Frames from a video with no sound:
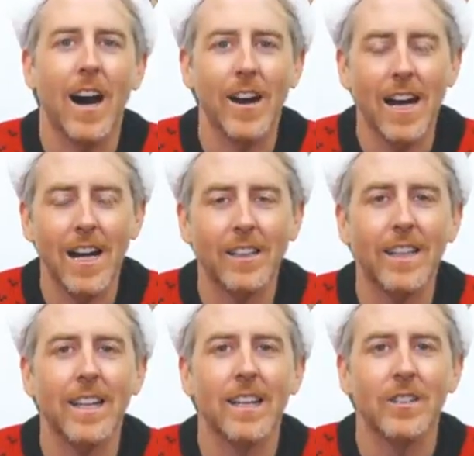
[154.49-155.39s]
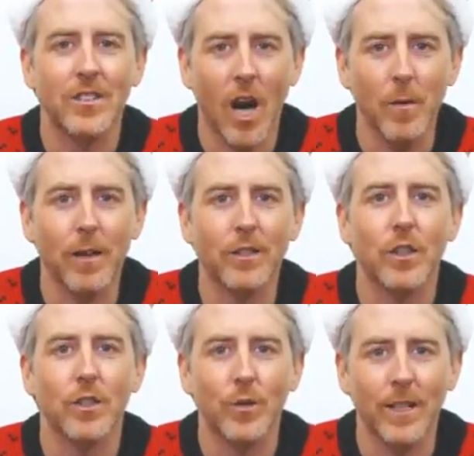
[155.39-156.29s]
our holiday Starbucks
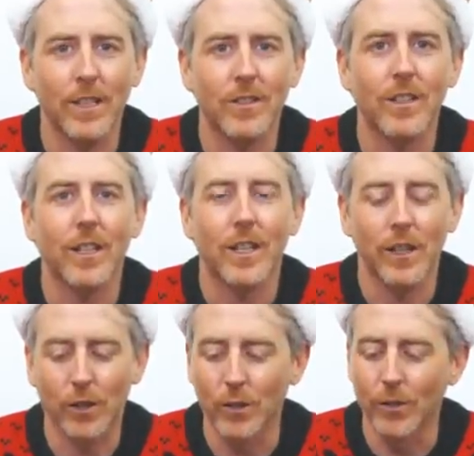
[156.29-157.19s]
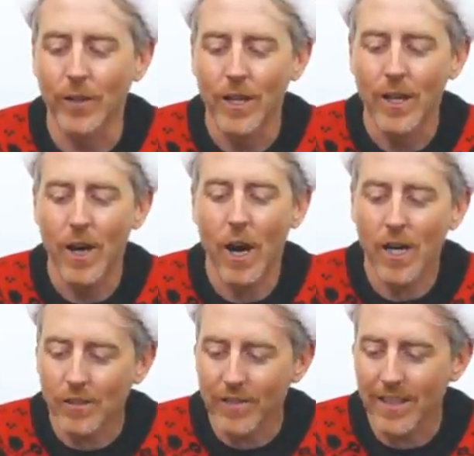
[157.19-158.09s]
drinks include all of